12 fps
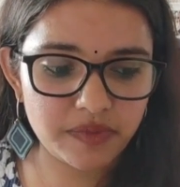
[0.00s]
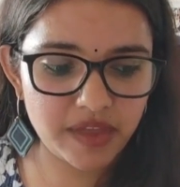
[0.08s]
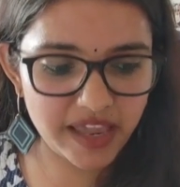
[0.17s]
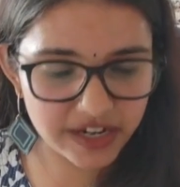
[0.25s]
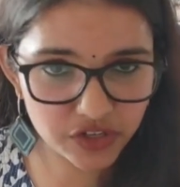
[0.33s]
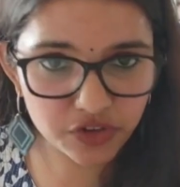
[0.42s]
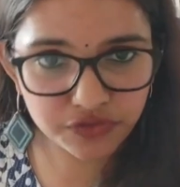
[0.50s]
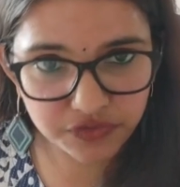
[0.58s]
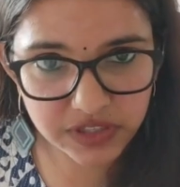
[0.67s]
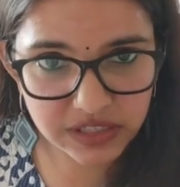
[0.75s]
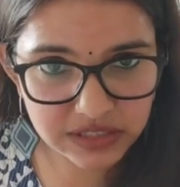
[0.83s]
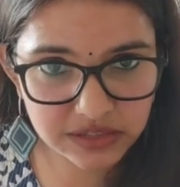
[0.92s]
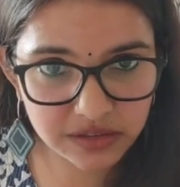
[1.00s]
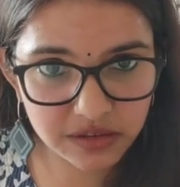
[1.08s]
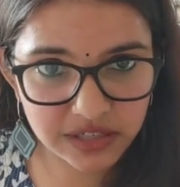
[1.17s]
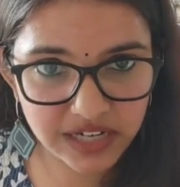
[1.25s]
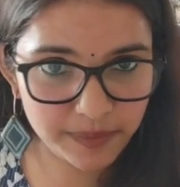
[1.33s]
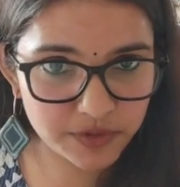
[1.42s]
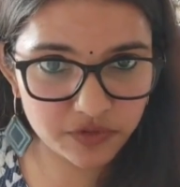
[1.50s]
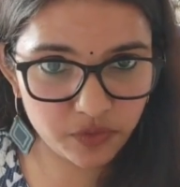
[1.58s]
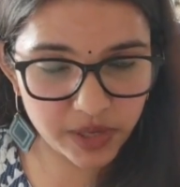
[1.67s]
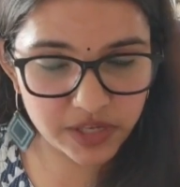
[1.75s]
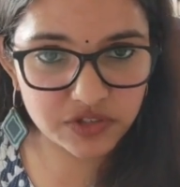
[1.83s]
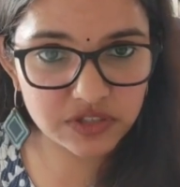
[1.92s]
any of these types of
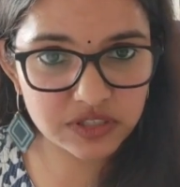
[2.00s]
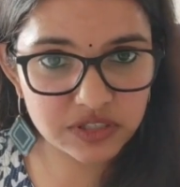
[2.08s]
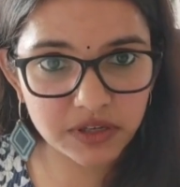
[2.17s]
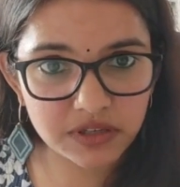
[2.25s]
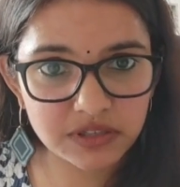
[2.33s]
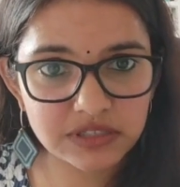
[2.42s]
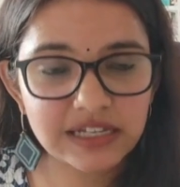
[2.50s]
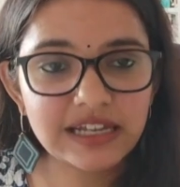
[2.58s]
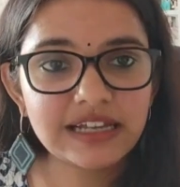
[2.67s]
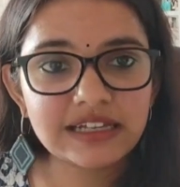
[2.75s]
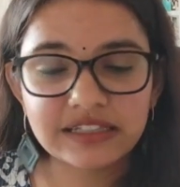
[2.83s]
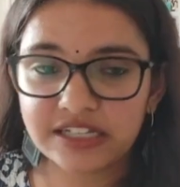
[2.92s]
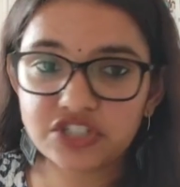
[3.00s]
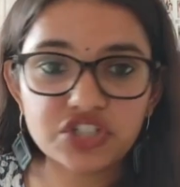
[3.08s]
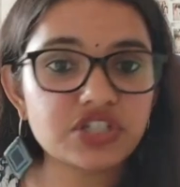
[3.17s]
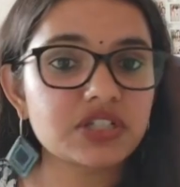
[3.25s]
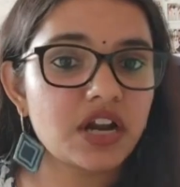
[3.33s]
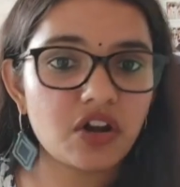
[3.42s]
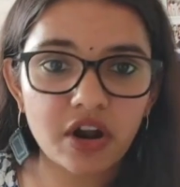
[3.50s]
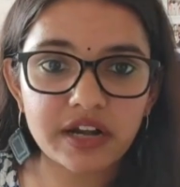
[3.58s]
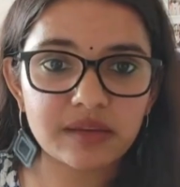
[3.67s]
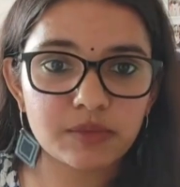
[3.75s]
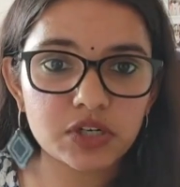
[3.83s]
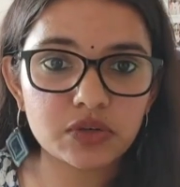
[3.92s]
questions, because they just are not
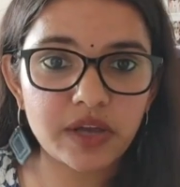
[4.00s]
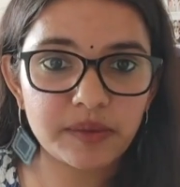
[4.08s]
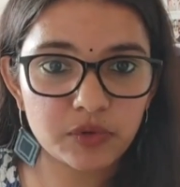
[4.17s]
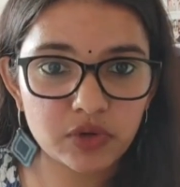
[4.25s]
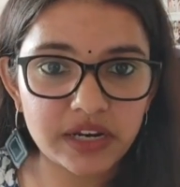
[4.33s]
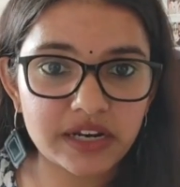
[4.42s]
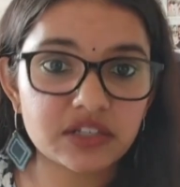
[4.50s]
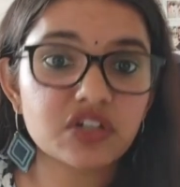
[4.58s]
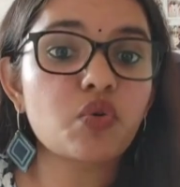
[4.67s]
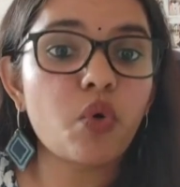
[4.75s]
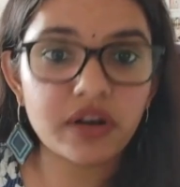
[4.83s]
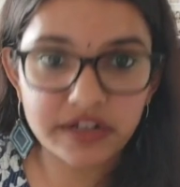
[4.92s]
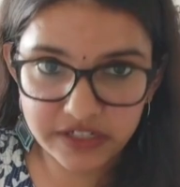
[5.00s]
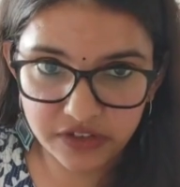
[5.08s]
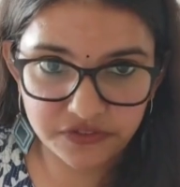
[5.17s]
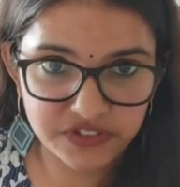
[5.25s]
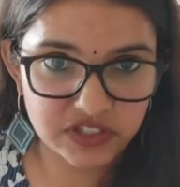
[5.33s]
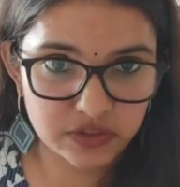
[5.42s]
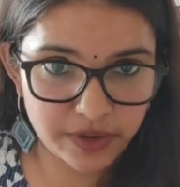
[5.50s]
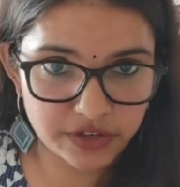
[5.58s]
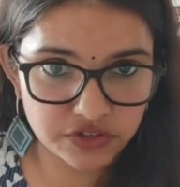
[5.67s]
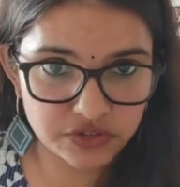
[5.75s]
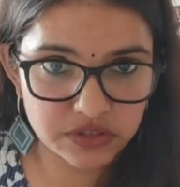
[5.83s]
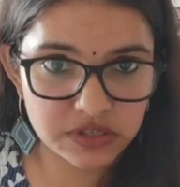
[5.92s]
able to emulate the quality of these
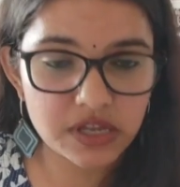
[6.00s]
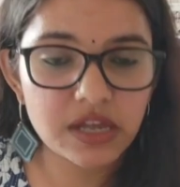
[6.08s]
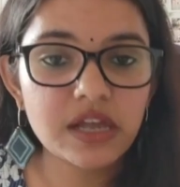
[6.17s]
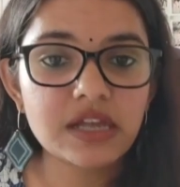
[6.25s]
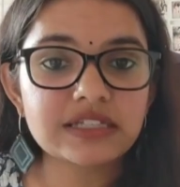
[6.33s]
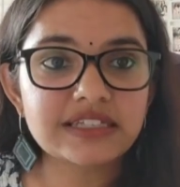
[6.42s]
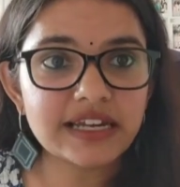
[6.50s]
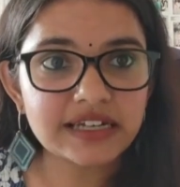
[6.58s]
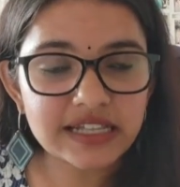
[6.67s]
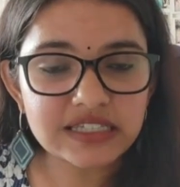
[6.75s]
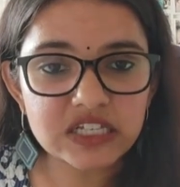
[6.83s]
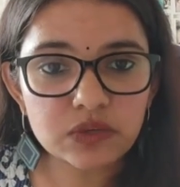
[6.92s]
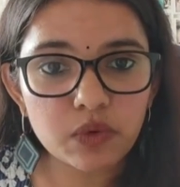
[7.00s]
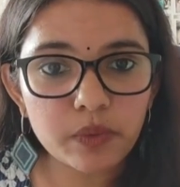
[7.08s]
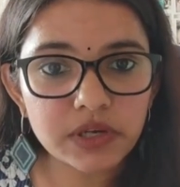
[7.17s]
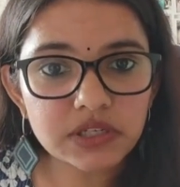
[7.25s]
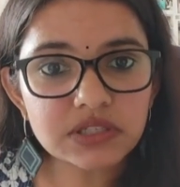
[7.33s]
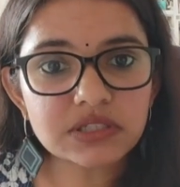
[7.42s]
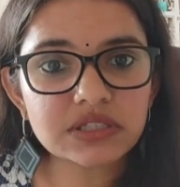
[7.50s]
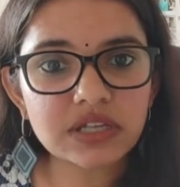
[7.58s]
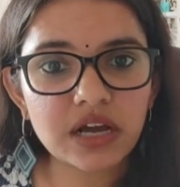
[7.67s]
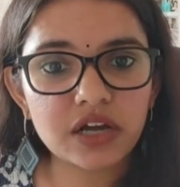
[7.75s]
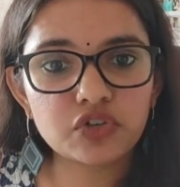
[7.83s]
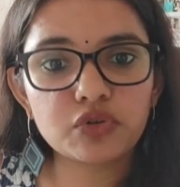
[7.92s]
questions. Sentence equivalence,
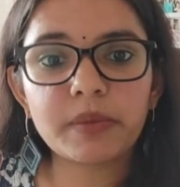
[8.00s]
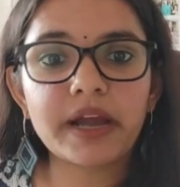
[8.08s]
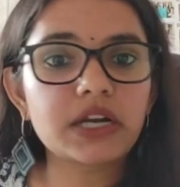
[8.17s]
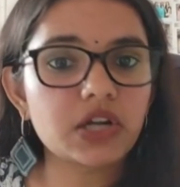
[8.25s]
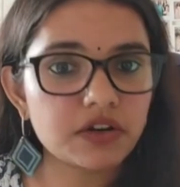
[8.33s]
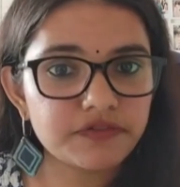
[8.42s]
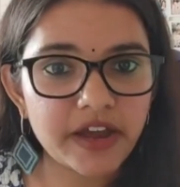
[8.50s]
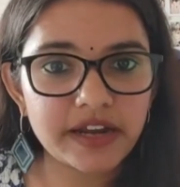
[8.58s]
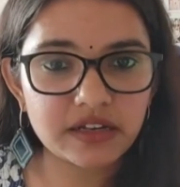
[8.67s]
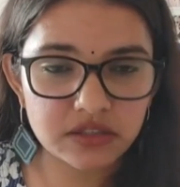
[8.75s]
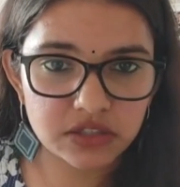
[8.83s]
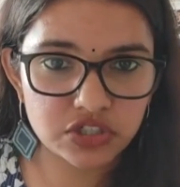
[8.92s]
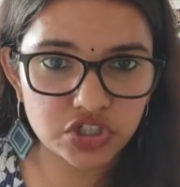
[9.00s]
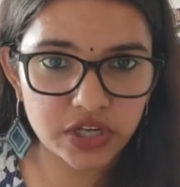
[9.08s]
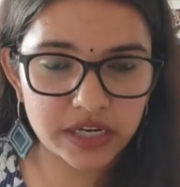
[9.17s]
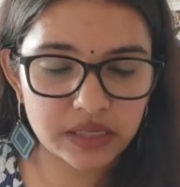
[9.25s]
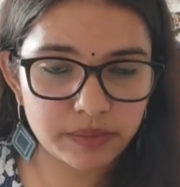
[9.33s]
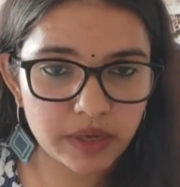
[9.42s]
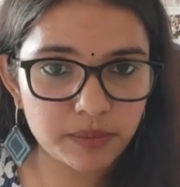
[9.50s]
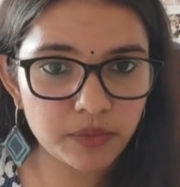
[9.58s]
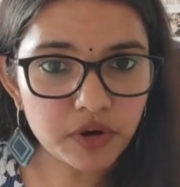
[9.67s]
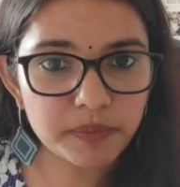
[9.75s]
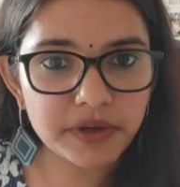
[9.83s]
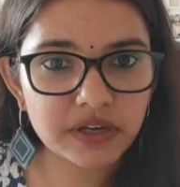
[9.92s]
you might not find in the GRE Big
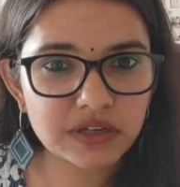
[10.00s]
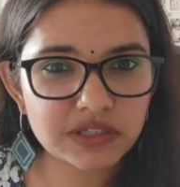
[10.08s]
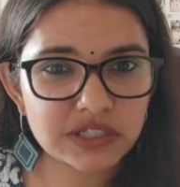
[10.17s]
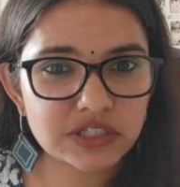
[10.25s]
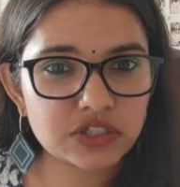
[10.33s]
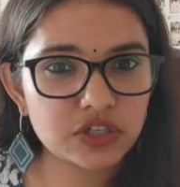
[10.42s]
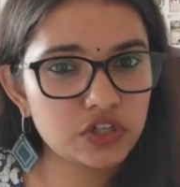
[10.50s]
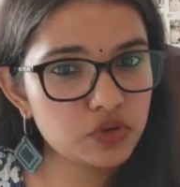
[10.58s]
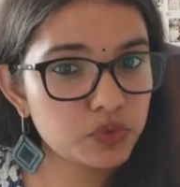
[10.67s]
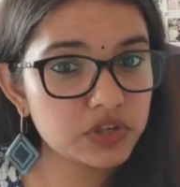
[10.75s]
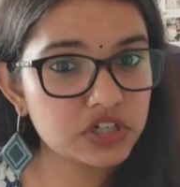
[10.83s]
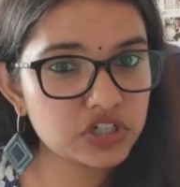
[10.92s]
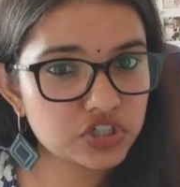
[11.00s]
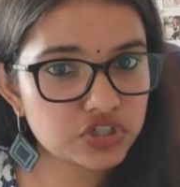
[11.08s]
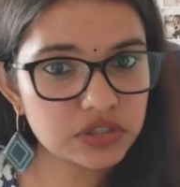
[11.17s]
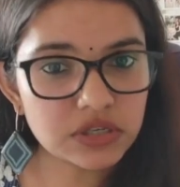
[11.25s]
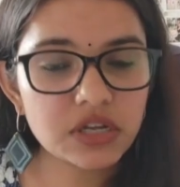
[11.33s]
Book because it's a newer edition.